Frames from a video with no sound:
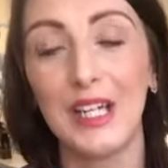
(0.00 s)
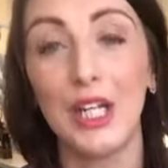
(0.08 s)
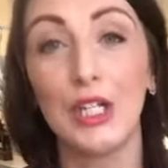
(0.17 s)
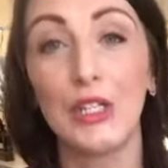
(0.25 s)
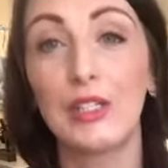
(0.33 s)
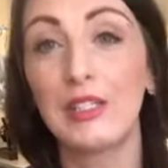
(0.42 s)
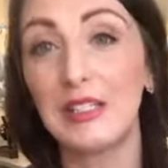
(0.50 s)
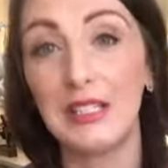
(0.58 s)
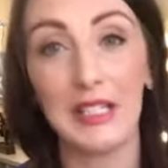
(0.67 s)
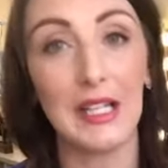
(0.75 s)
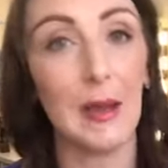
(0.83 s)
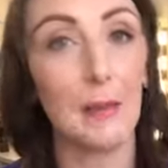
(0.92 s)
You can
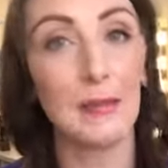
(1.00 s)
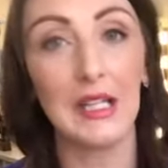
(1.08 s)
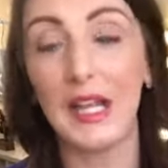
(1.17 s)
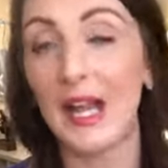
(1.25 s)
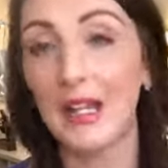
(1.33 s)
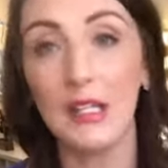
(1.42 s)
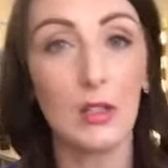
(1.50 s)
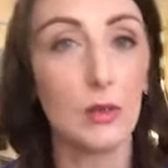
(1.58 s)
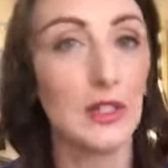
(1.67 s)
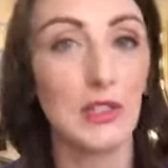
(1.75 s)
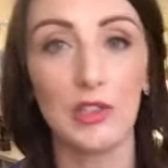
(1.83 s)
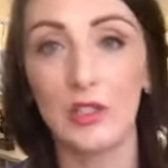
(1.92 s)
DM me any
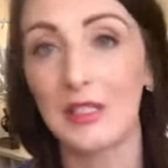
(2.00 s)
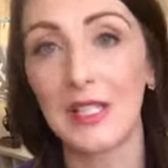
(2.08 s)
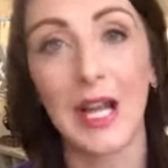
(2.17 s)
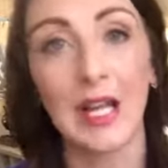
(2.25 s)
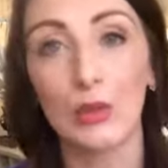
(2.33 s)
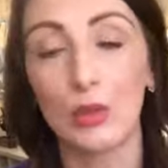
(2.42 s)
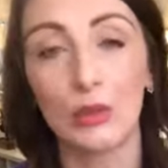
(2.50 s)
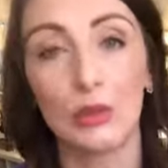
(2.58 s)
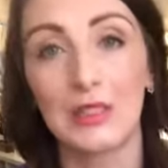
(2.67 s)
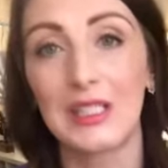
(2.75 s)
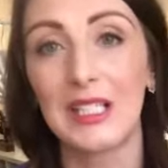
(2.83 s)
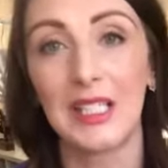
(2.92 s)
questions at all
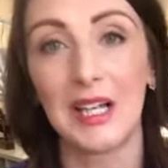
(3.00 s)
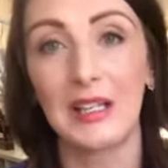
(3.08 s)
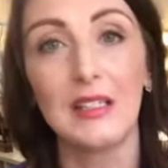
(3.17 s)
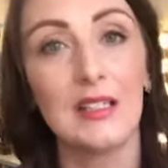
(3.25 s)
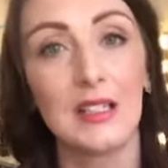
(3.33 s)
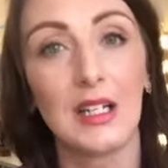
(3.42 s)
tonight,